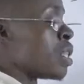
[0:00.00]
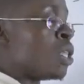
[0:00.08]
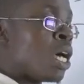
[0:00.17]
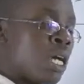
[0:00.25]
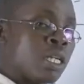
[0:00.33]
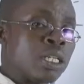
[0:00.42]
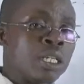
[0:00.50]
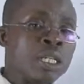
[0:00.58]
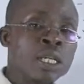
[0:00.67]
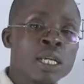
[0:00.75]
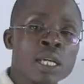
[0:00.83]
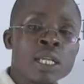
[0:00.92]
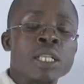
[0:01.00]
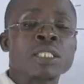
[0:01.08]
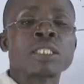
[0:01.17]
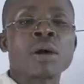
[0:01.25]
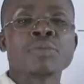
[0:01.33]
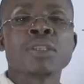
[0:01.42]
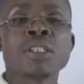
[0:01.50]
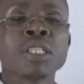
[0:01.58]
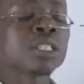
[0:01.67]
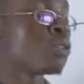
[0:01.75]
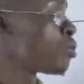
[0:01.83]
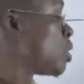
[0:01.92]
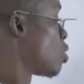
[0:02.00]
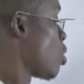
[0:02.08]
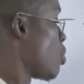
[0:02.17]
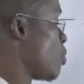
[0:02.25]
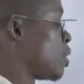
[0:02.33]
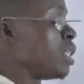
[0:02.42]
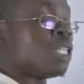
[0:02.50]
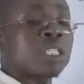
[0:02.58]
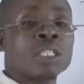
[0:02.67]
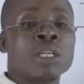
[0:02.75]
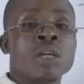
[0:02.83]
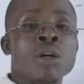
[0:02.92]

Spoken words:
then the substances to dissolve in it